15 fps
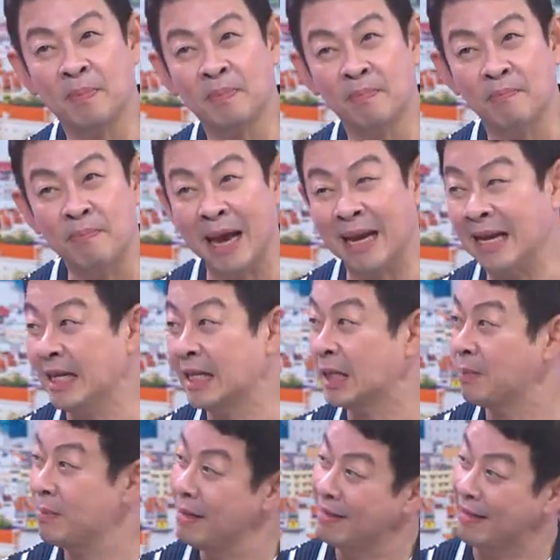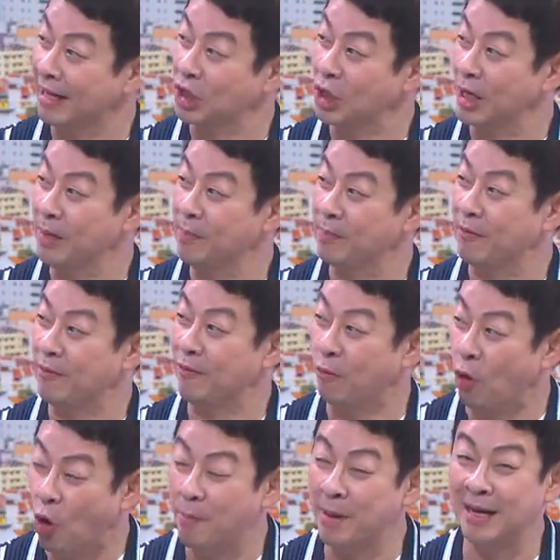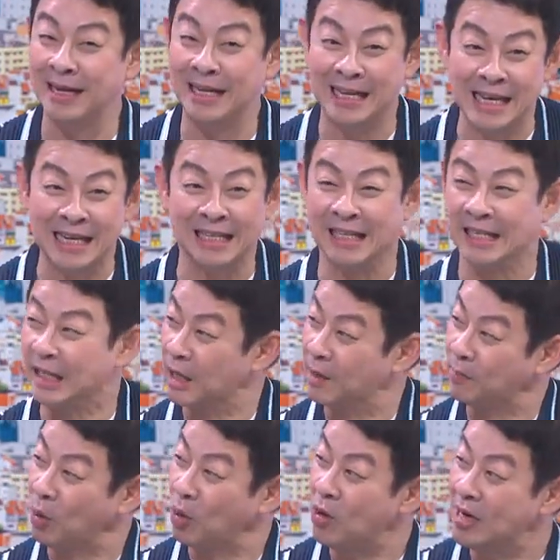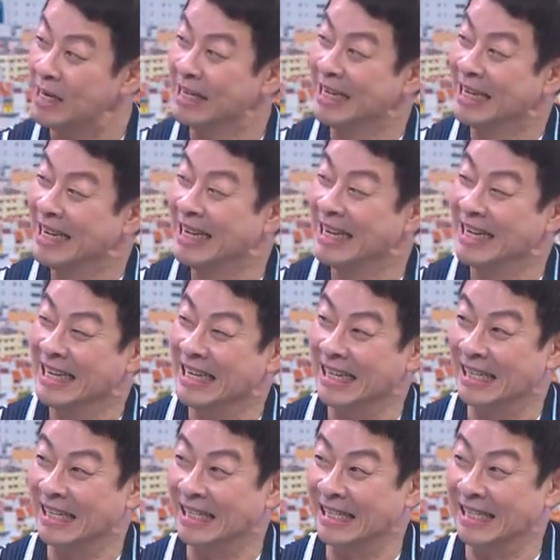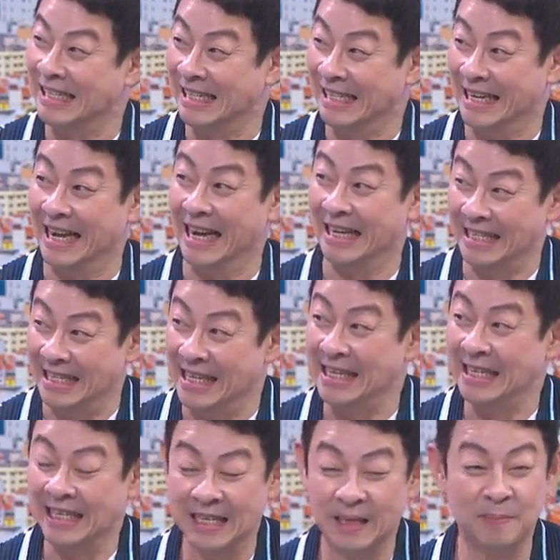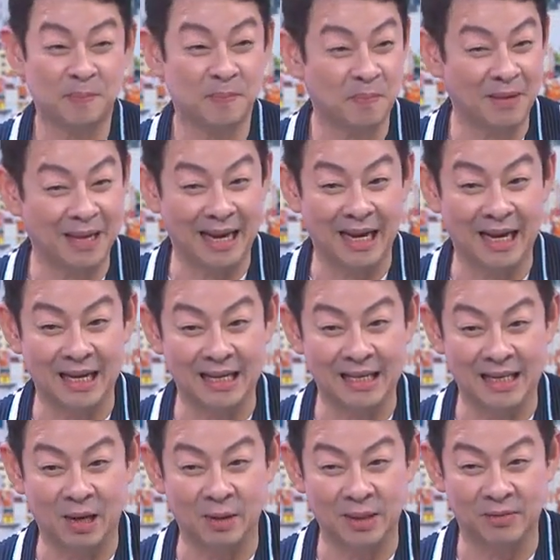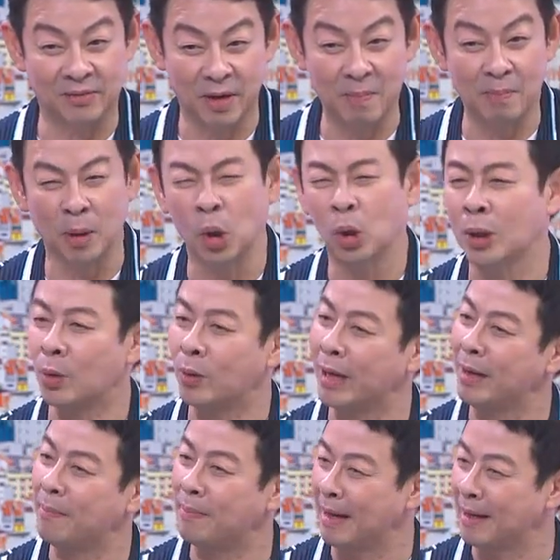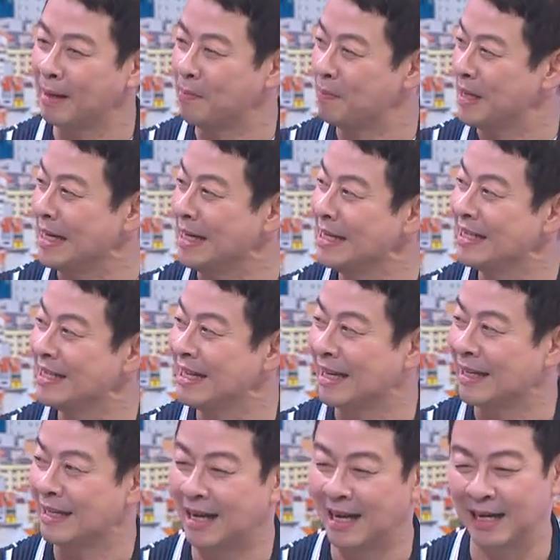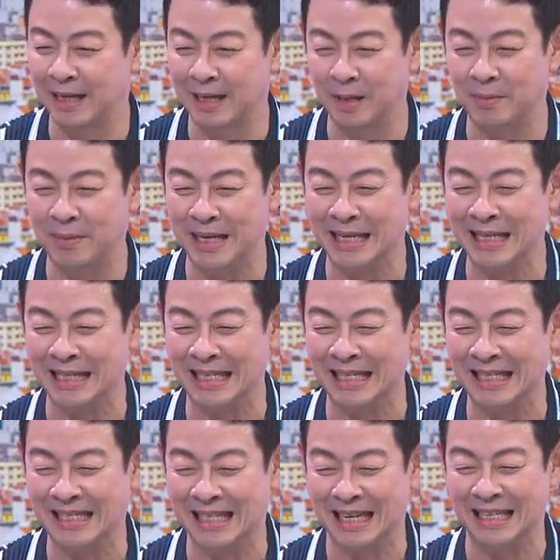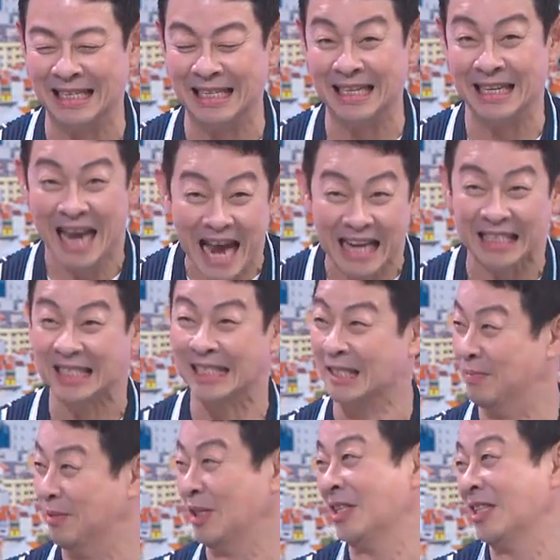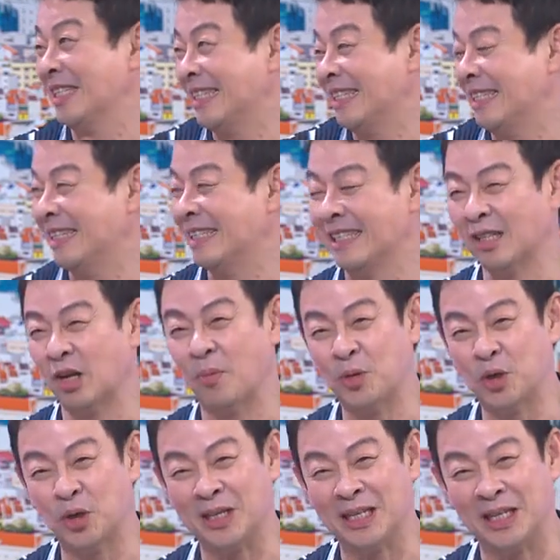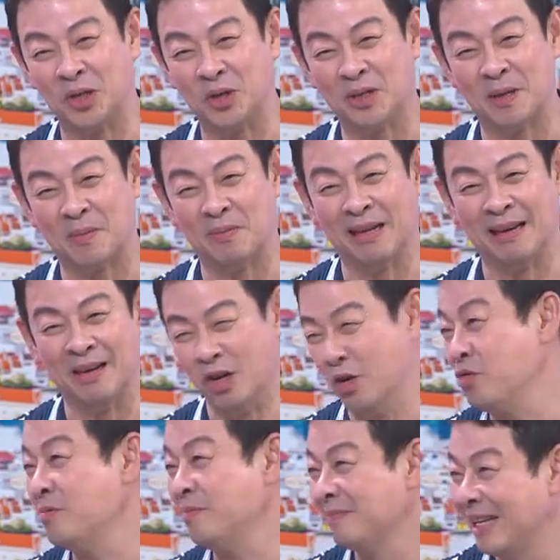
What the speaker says: Maggie Smith actually perform it here in Singapore in the 80s. I was very blown away by the piece, and I immediately said yes, because it's an opportunity to do something new.